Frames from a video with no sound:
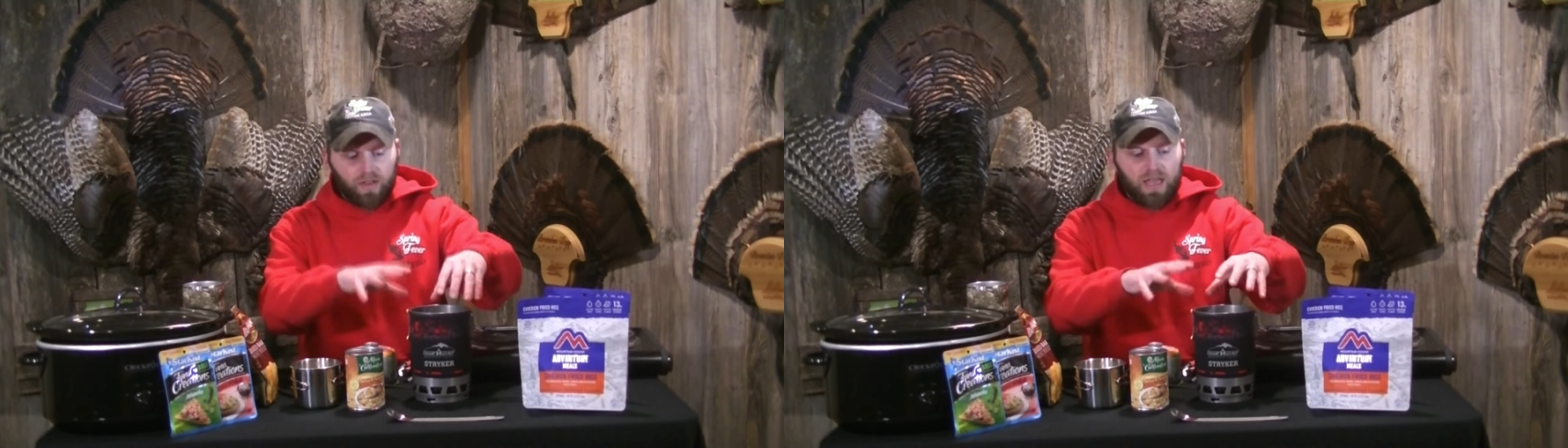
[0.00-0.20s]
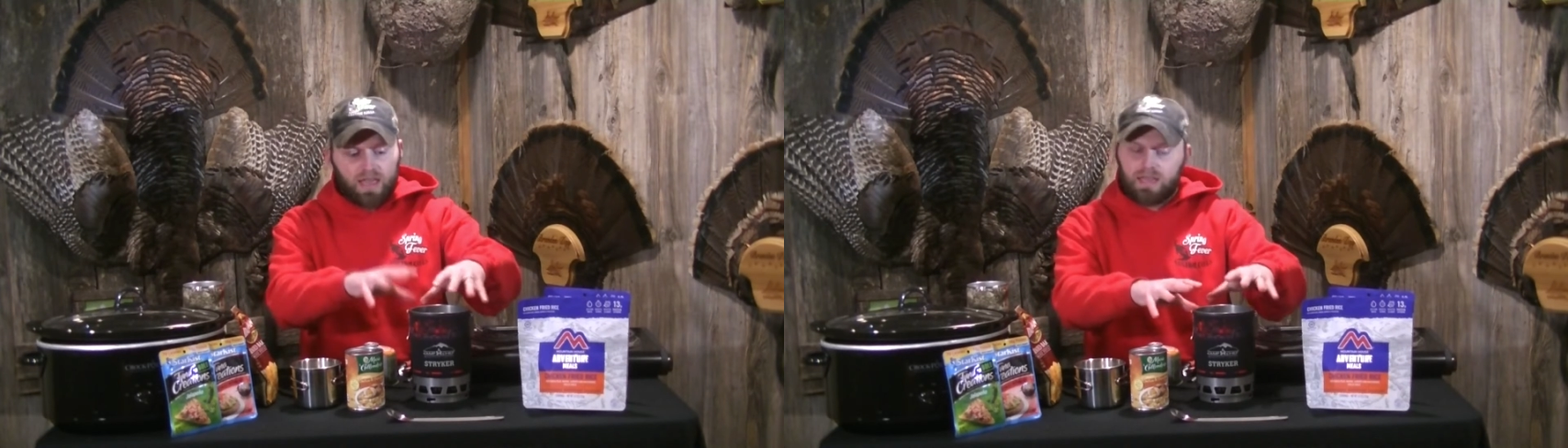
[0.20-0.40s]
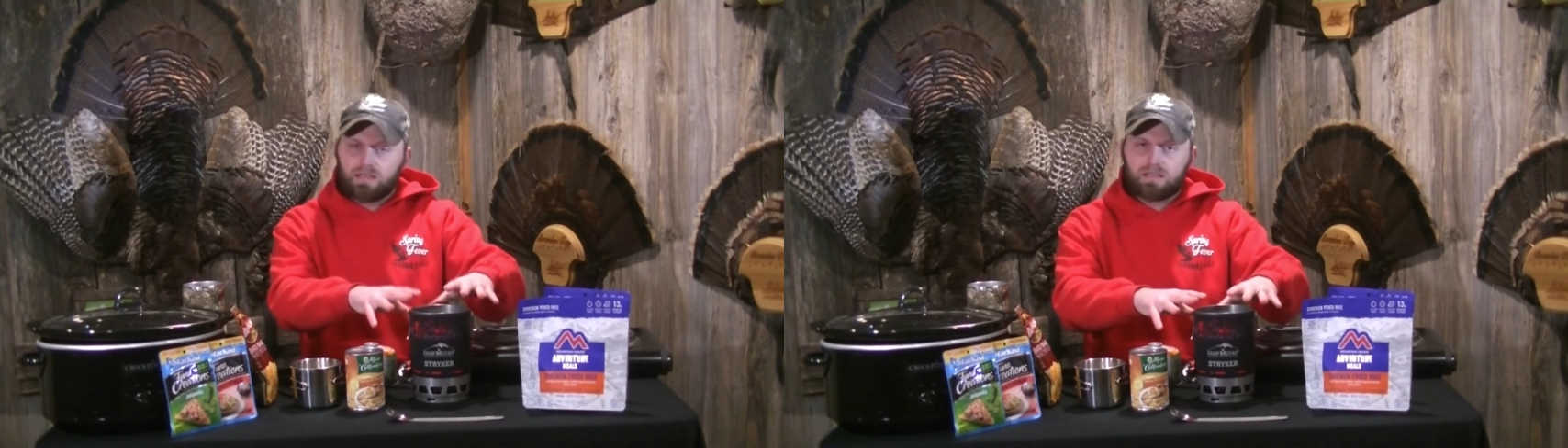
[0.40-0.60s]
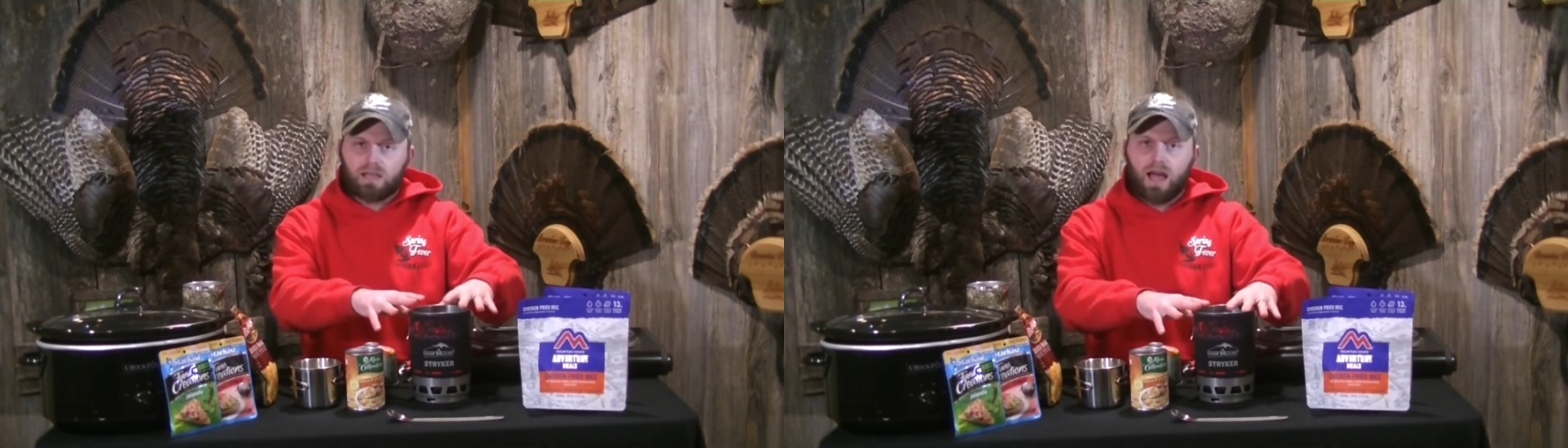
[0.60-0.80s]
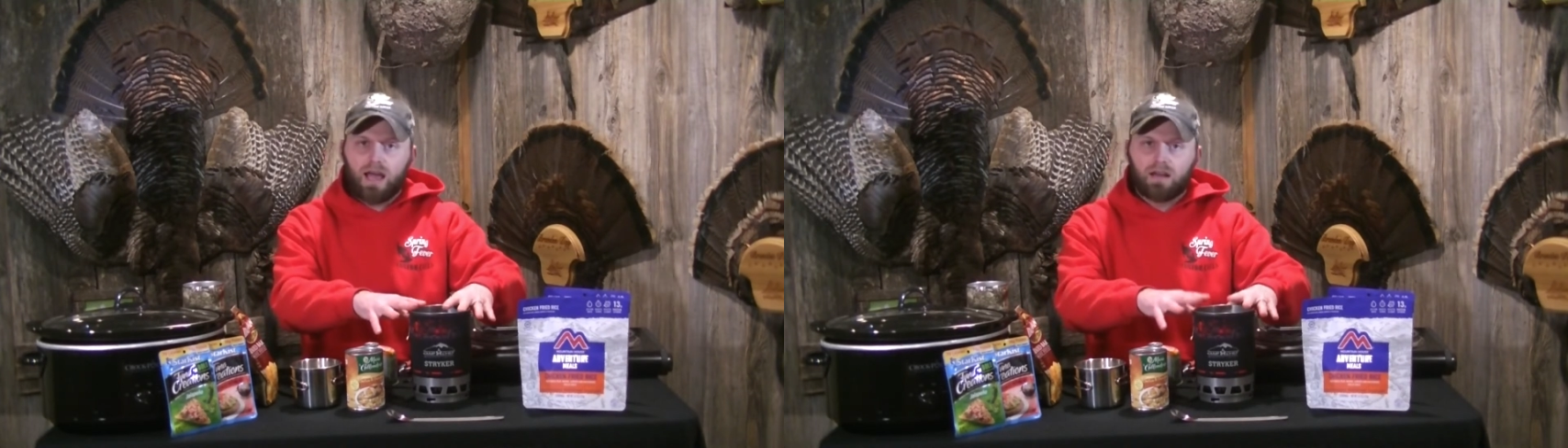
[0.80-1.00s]
fit
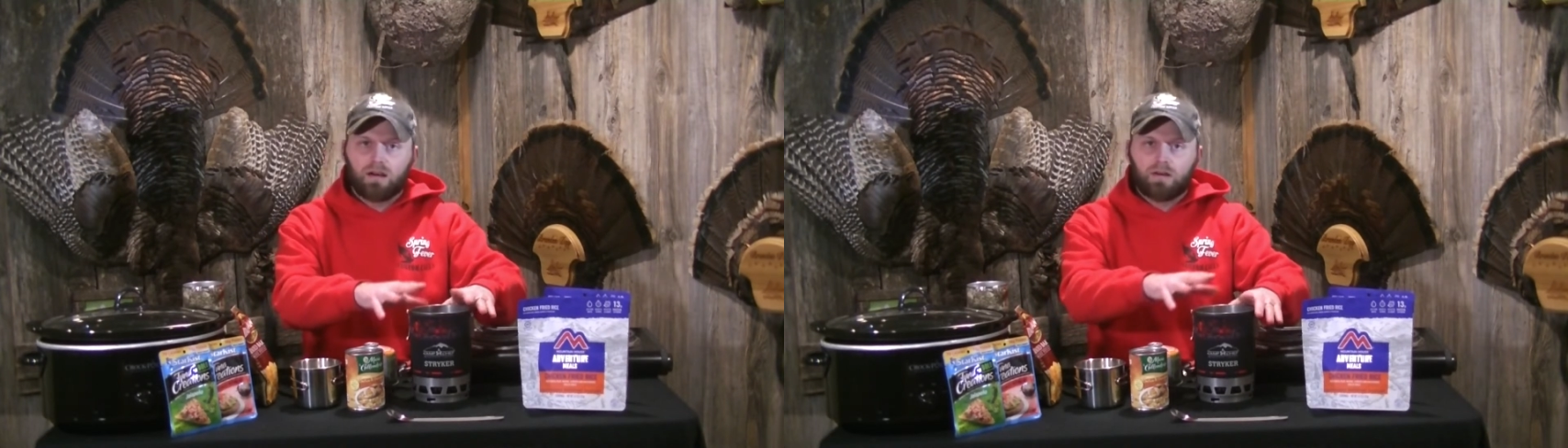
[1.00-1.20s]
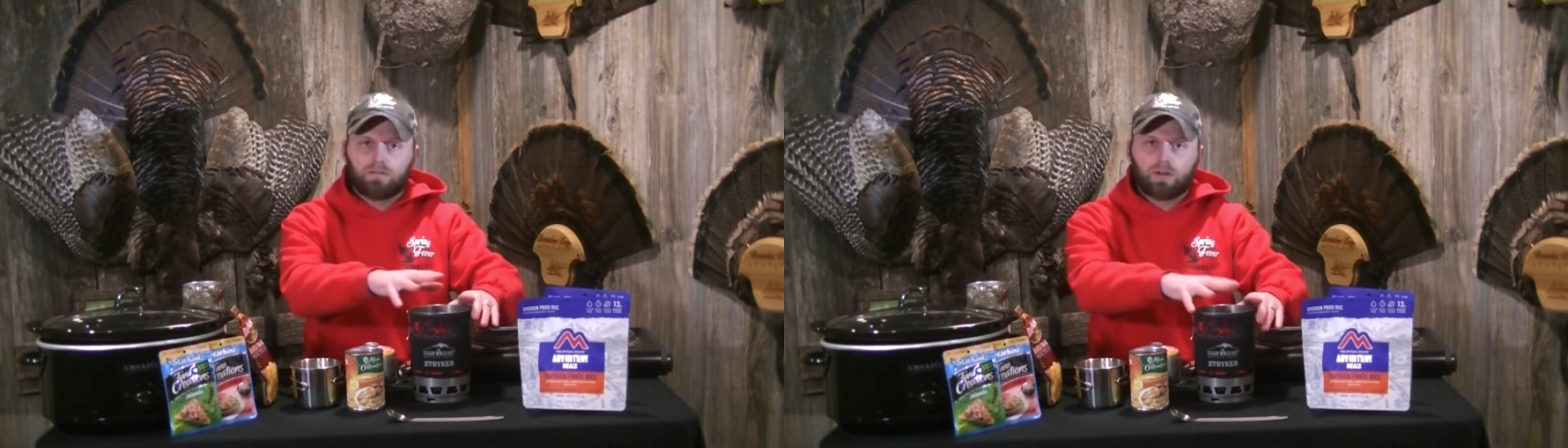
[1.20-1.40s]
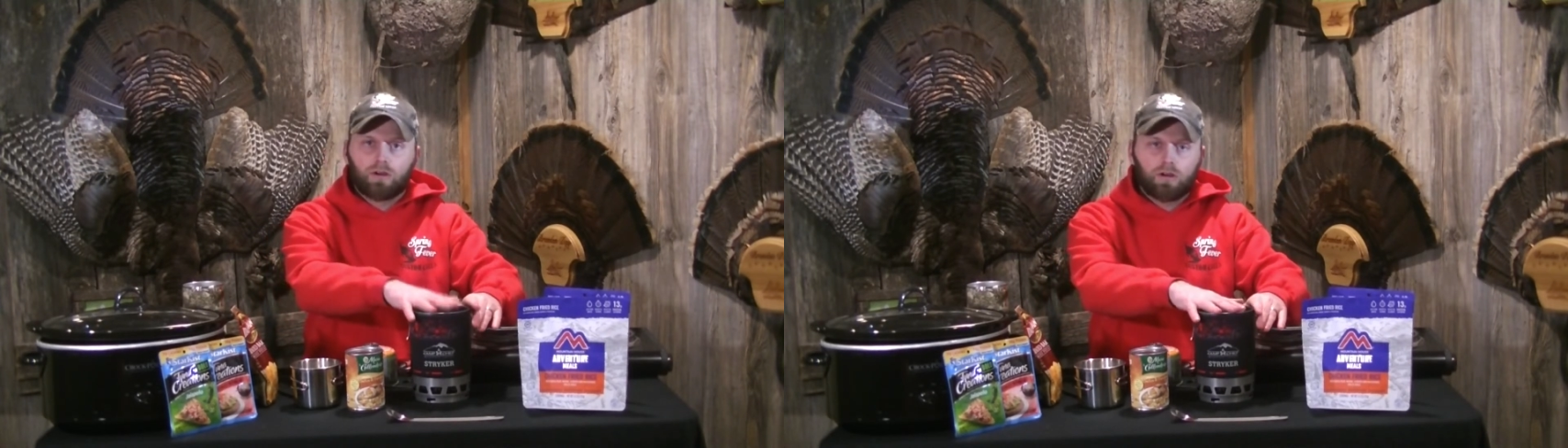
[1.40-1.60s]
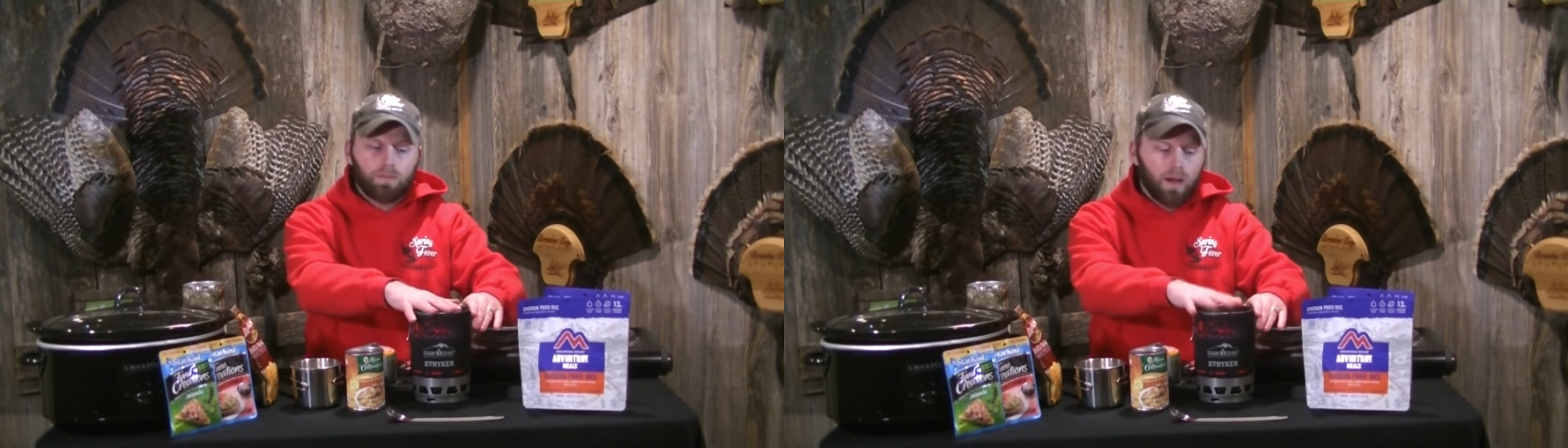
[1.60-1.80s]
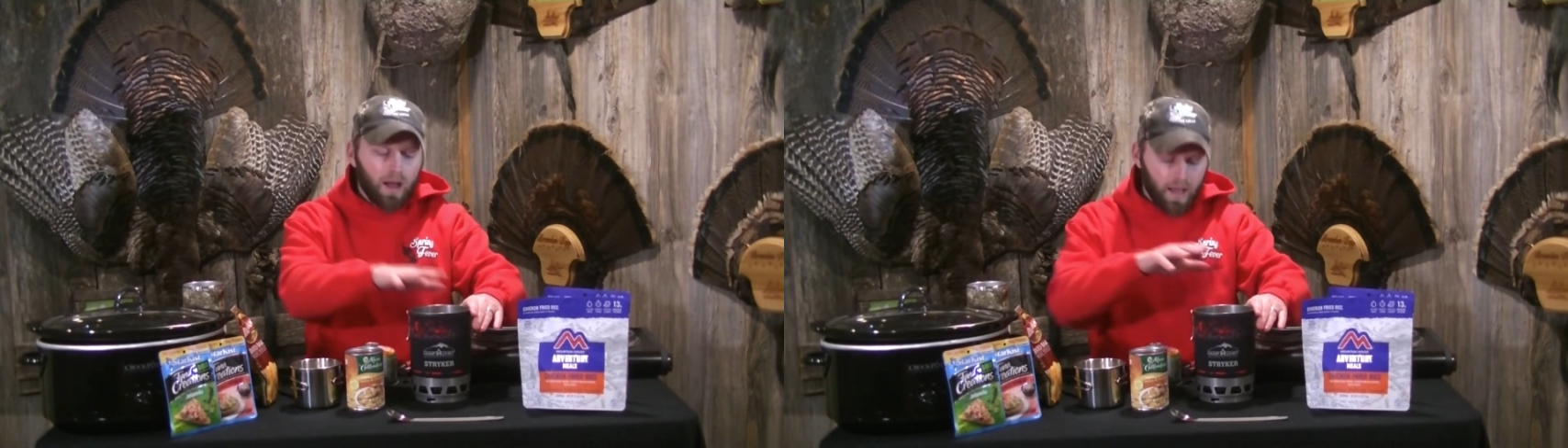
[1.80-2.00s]
inside of
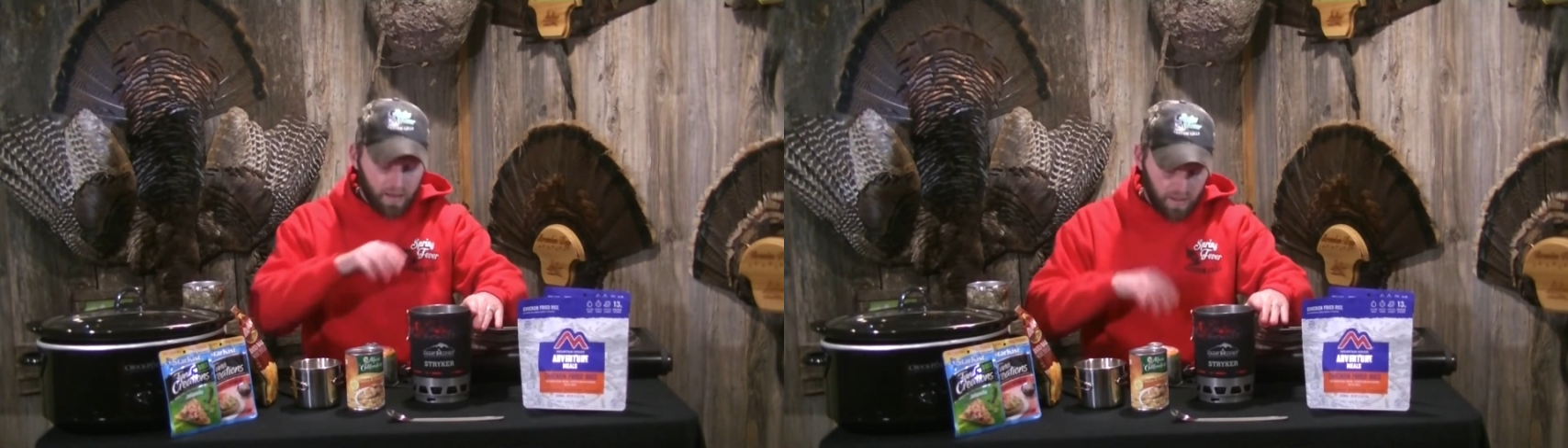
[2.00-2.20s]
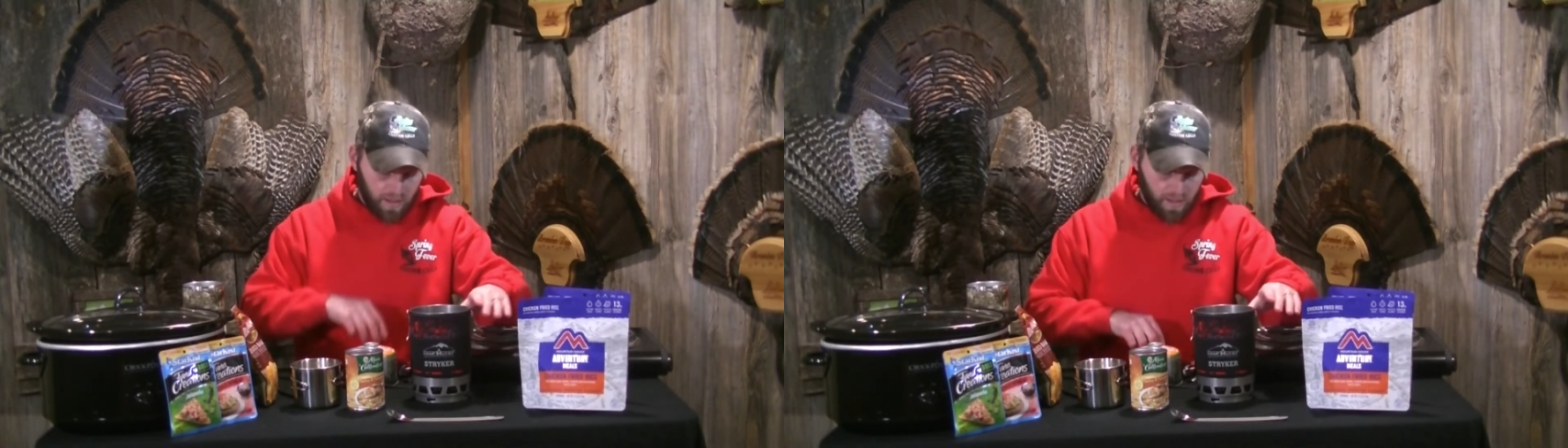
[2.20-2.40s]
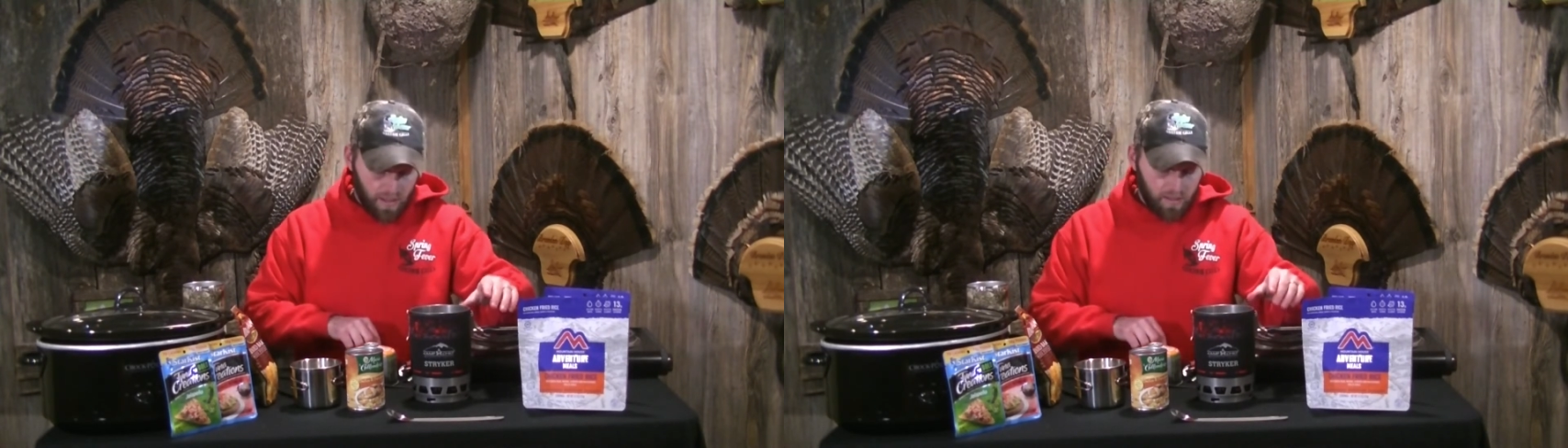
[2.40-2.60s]
the cook pot,